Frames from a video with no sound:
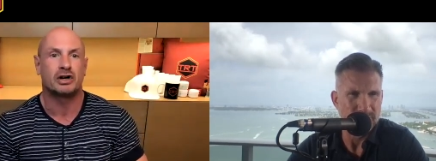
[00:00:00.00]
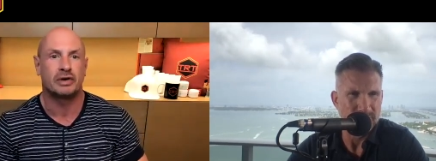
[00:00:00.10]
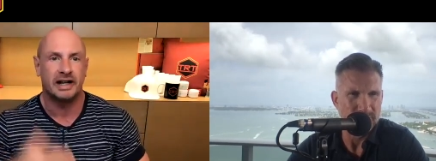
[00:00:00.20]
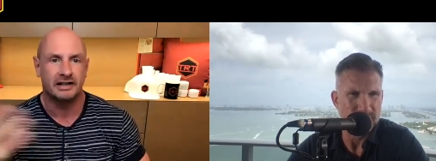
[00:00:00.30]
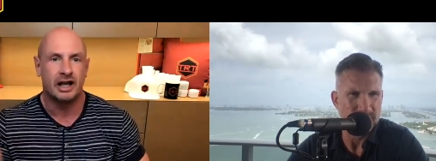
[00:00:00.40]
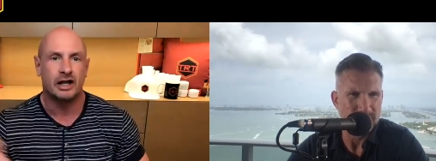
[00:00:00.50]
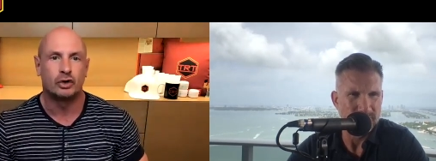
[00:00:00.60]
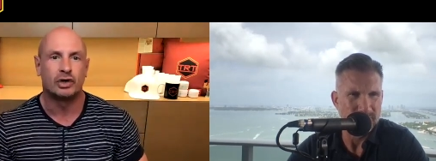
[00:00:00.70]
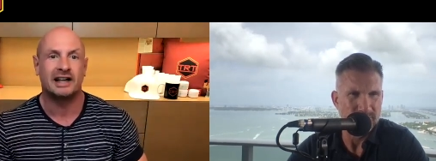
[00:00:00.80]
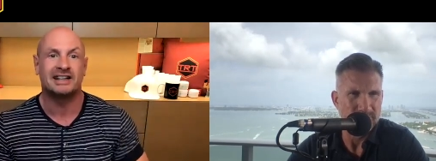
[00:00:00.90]
Speaker 1: rate you
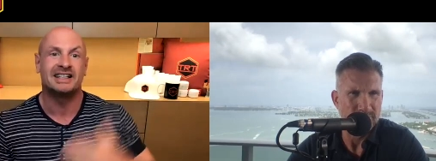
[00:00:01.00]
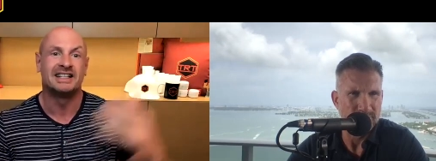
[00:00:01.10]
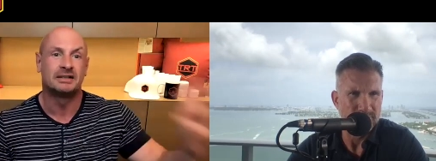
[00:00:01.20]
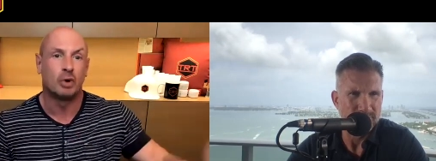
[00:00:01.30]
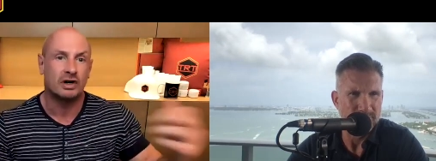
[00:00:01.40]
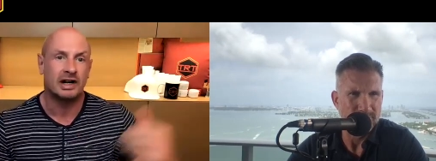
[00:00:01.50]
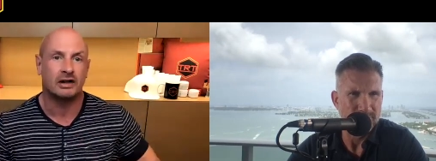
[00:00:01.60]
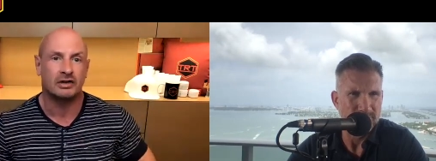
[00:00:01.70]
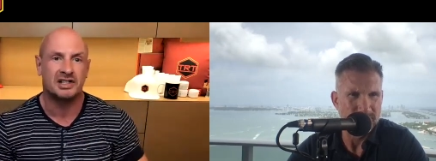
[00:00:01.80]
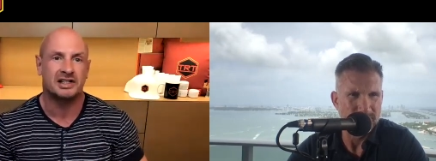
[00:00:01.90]
can eat more
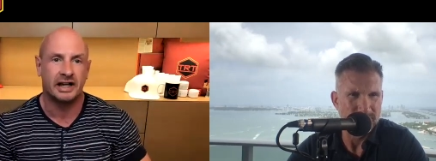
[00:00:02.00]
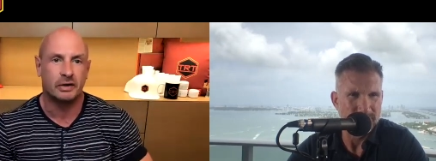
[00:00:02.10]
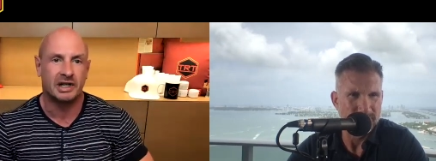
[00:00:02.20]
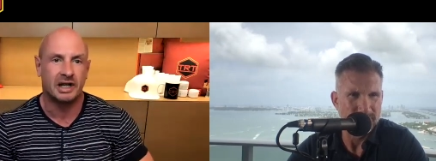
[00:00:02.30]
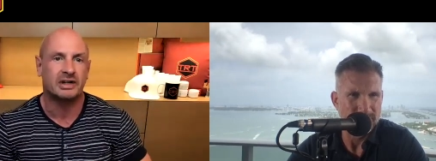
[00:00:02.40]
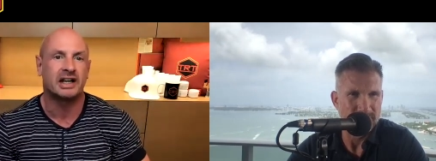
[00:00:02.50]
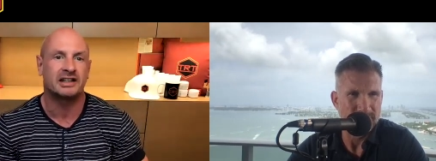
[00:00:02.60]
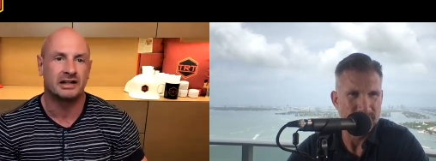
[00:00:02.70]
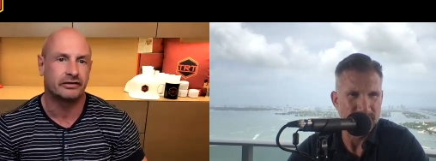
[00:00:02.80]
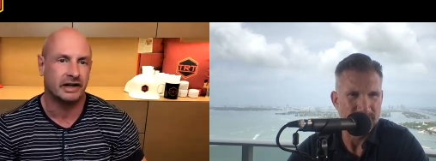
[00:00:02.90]
calories a day without
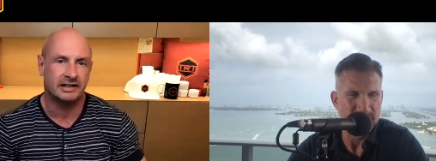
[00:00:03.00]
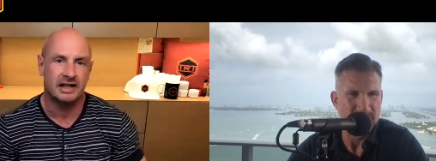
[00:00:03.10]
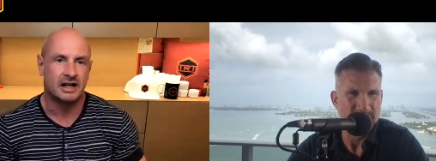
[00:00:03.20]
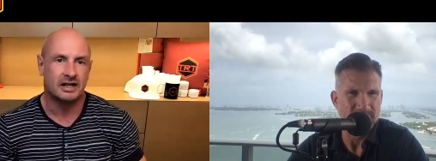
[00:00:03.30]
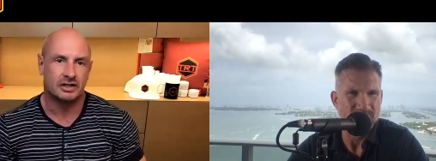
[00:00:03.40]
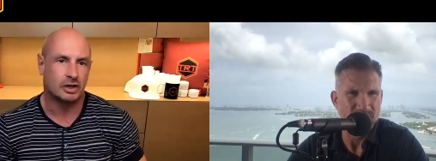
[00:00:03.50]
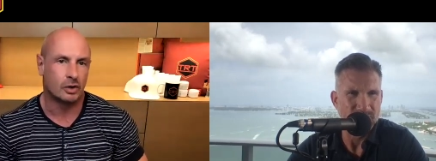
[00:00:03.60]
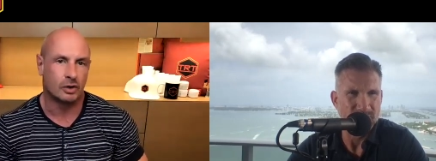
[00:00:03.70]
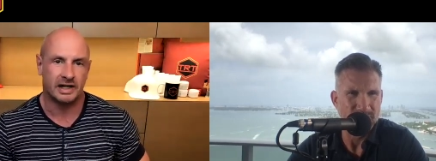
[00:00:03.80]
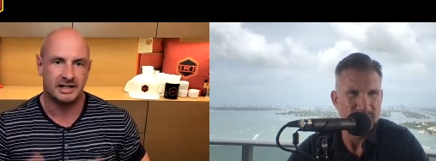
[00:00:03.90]
getting fat so
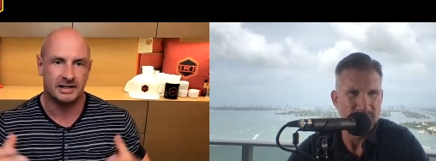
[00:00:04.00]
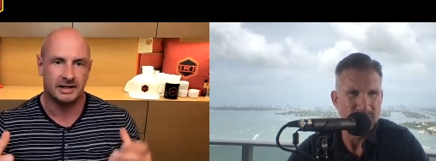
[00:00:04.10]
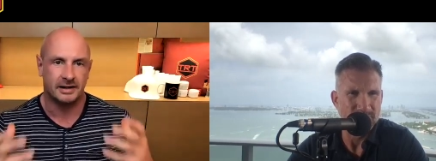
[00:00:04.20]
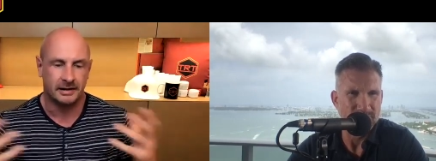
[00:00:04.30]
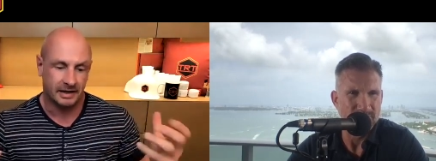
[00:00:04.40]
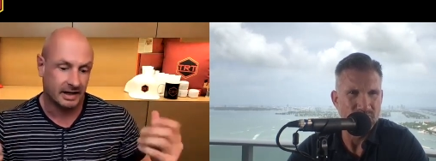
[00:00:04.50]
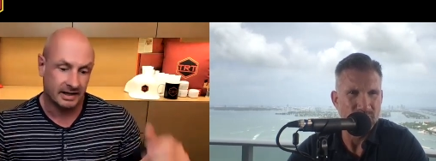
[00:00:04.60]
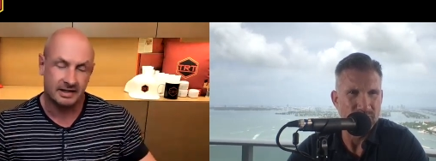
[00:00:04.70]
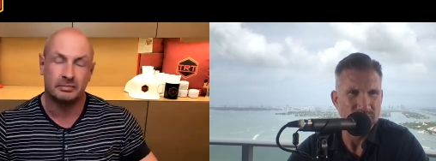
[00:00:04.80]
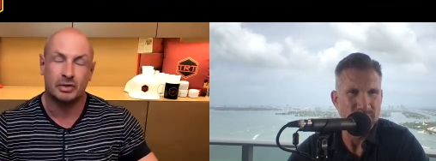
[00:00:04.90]
it's uh yeah it's
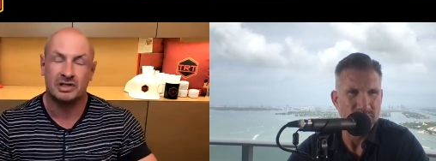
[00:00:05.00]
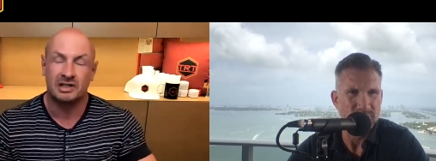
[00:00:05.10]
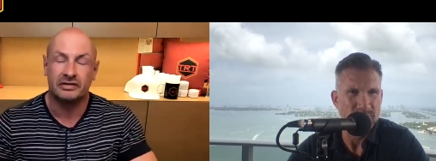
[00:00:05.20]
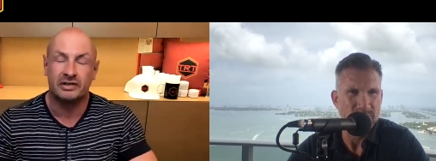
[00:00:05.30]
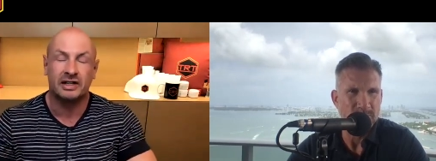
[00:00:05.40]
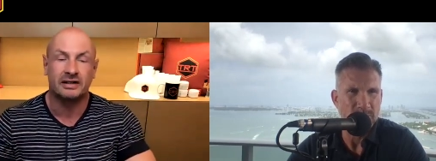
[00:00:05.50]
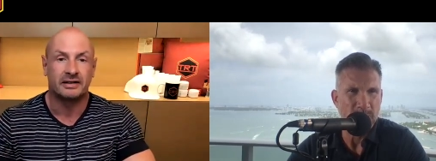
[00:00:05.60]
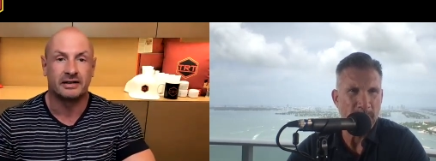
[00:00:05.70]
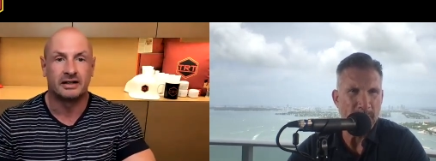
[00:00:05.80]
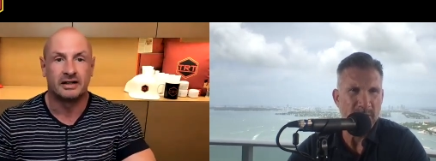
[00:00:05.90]
a positive thing
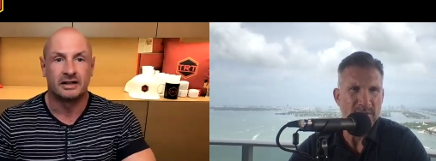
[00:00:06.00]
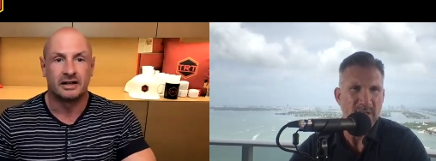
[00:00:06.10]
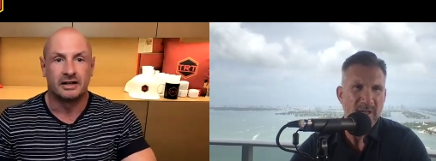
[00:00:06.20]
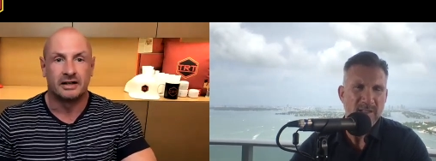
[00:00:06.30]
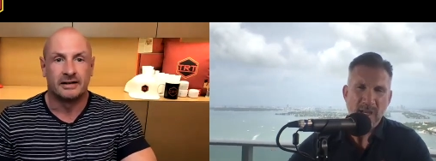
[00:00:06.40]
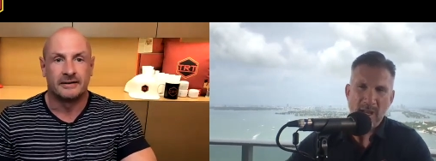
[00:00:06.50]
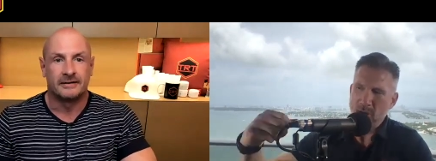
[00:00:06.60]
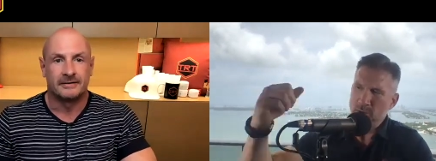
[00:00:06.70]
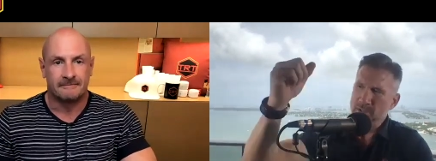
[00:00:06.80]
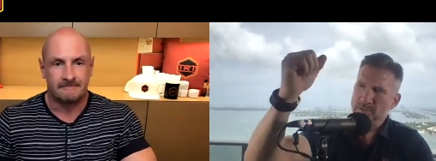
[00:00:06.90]
Speaker 2: exactly i
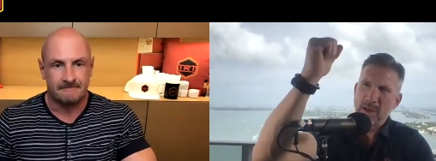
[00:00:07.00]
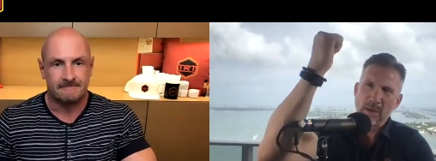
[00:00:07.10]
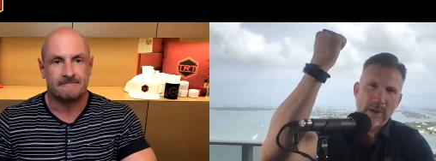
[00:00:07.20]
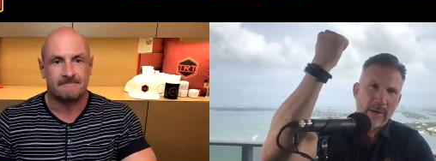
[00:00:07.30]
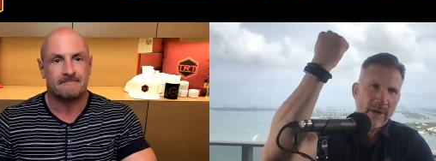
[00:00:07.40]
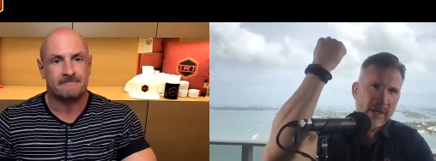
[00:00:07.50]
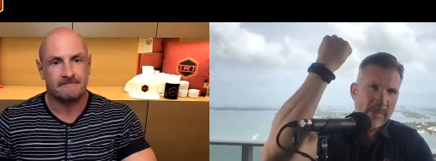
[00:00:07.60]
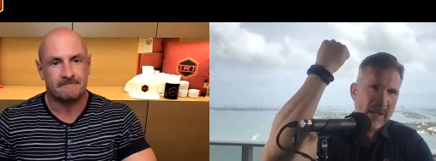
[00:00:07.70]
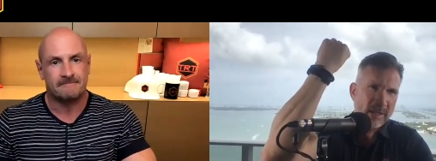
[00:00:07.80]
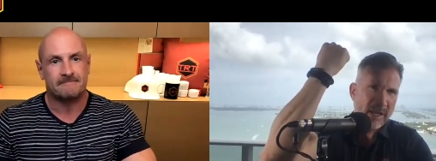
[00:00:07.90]
always by the way
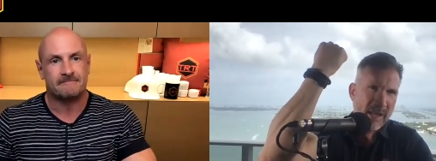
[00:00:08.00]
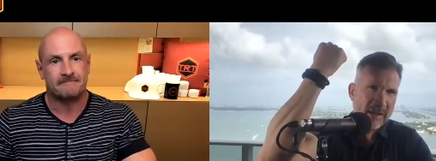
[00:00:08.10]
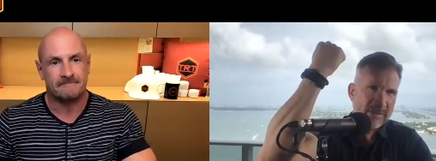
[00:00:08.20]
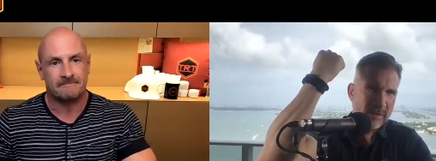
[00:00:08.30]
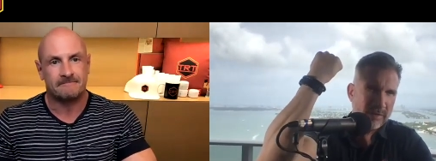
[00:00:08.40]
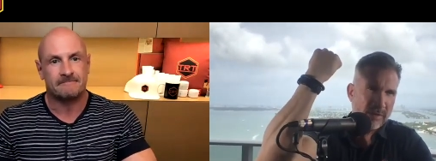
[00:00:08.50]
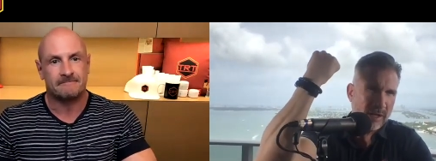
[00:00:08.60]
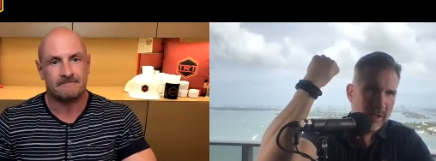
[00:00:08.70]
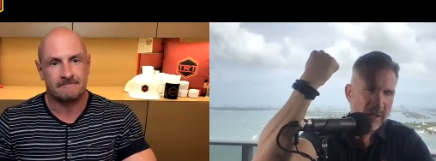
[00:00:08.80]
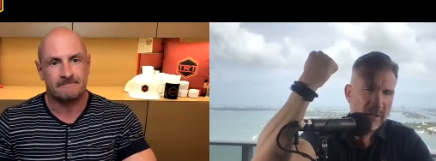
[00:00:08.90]
recommend i have
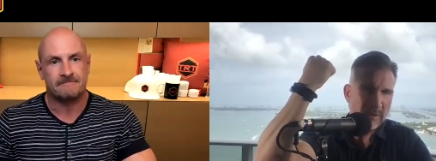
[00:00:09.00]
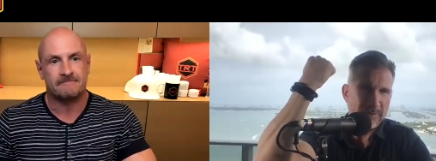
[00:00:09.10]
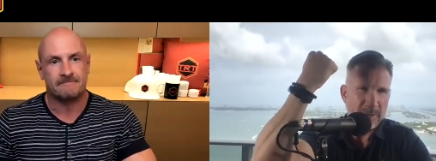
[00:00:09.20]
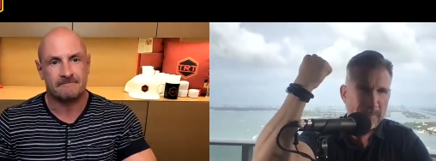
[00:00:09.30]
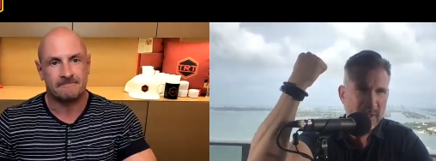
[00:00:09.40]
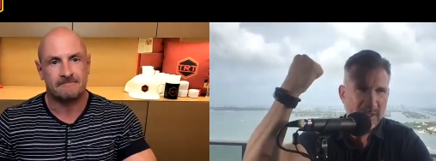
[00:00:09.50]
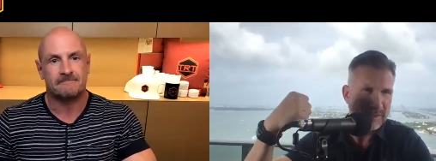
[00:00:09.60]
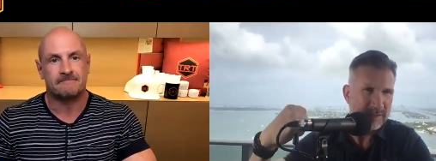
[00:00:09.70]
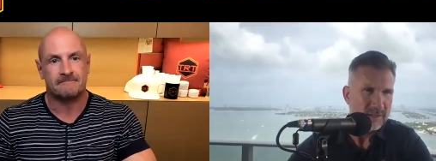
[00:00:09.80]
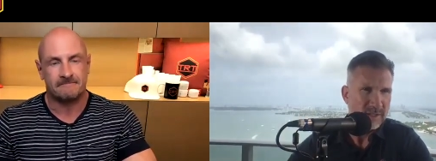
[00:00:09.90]
a a, a fitbit
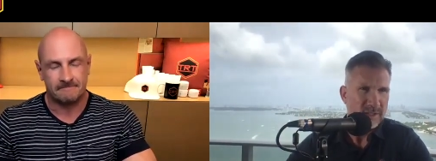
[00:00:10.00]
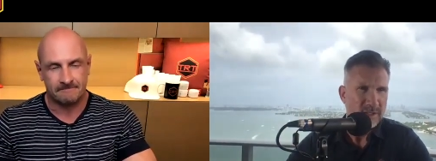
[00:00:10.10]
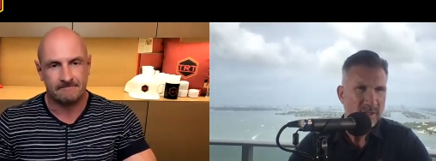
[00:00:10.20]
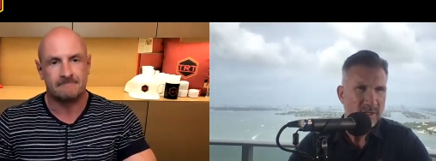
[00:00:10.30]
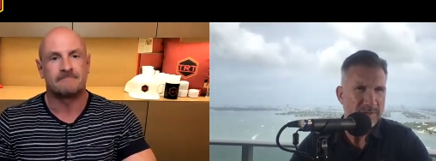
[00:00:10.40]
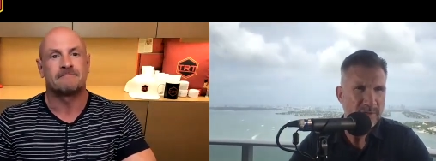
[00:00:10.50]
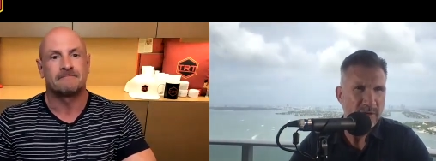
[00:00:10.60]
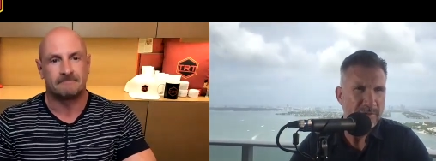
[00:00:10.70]
mm-hmm. a,